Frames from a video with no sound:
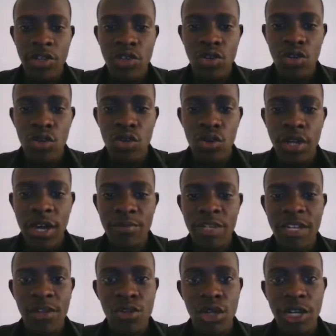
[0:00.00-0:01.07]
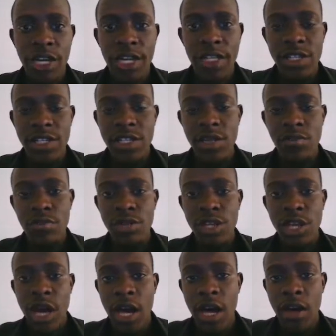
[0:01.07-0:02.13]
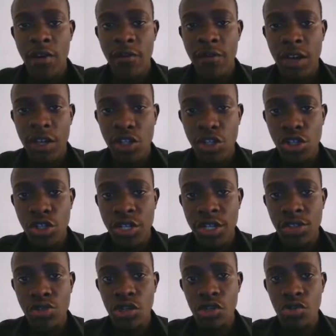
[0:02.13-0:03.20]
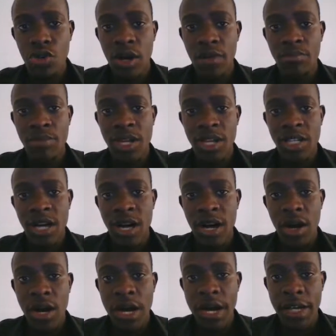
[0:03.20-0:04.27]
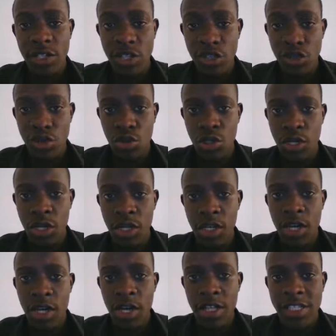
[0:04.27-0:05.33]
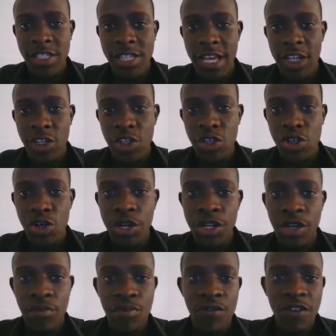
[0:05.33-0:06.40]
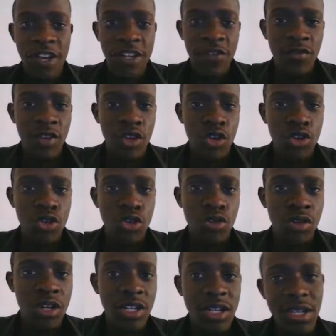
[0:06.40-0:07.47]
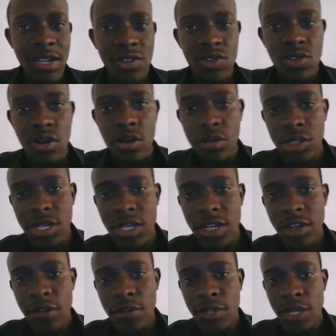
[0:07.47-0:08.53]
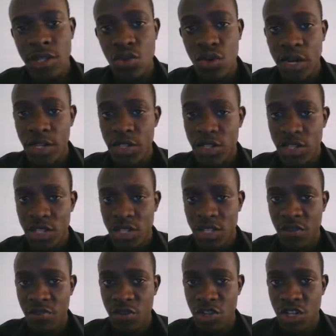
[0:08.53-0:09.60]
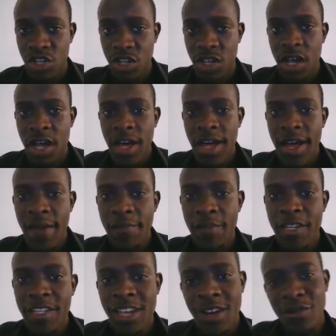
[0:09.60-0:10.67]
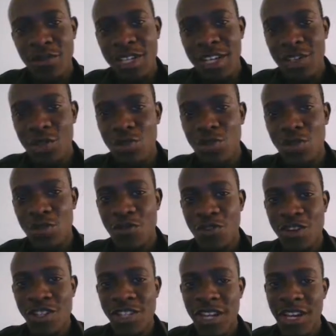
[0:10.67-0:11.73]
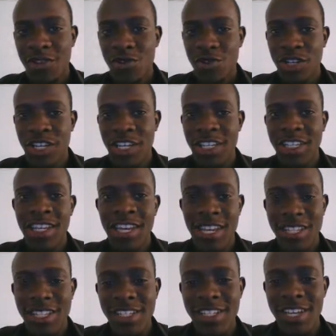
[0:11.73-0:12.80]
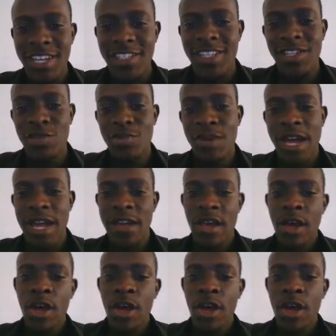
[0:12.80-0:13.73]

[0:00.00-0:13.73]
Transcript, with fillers: So on update token is simply a function that's going to update our access token. Just like you saw in the previous videos, we created that route that helps us to access the project. I mean, helps us to refresh our token in case it has expired.